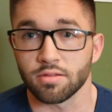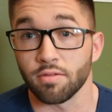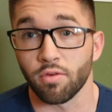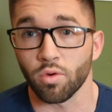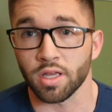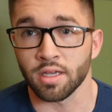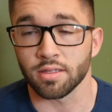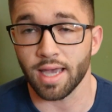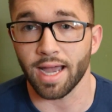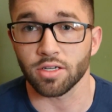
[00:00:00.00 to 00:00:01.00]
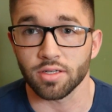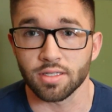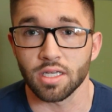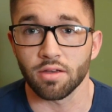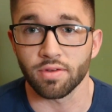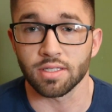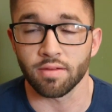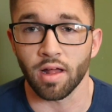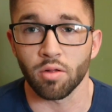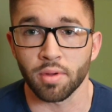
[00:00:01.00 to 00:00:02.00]
to 40 to actually see if it's
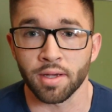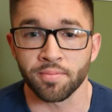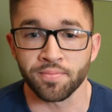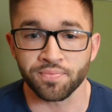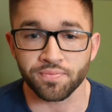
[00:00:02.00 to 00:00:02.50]
developing.